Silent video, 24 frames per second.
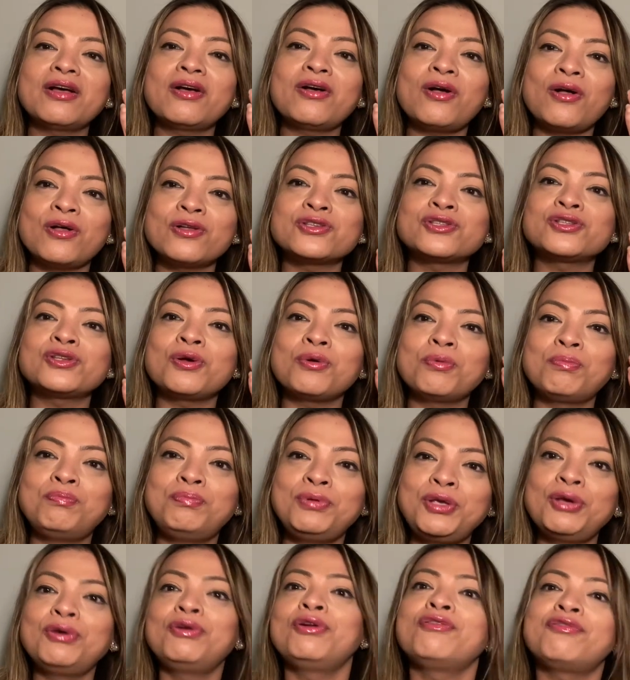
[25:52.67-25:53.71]
also
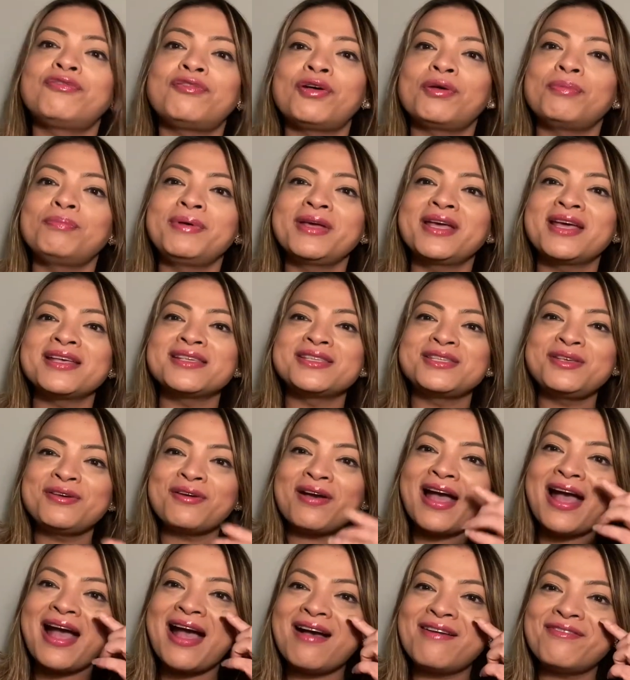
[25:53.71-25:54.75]
beautiful, because you
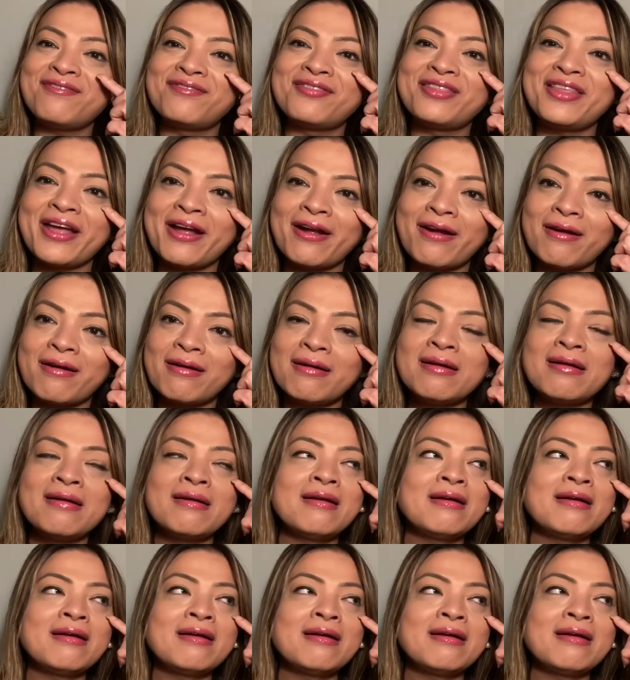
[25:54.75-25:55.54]
have their